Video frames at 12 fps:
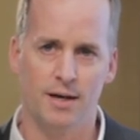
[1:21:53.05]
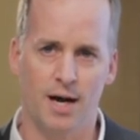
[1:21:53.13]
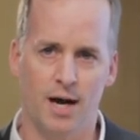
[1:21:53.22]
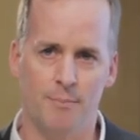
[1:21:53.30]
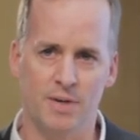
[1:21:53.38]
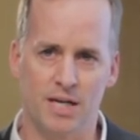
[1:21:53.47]

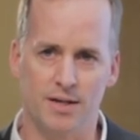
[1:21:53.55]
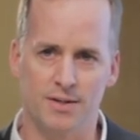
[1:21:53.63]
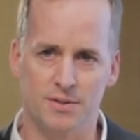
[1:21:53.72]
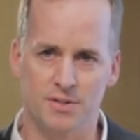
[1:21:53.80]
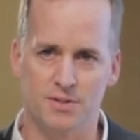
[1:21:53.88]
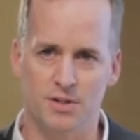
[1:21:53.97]
um,
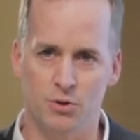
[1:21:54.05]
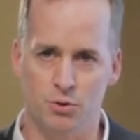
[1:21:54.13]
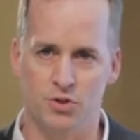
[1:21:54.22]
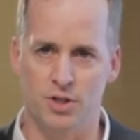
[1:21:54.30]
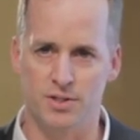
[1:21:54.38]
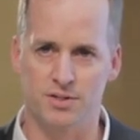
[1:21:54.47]
because you
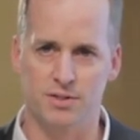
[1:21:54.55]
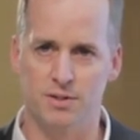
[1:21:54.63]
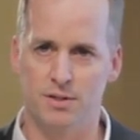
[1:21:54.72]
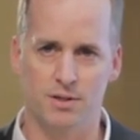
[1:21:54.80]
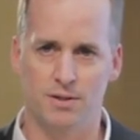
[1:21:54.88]
just,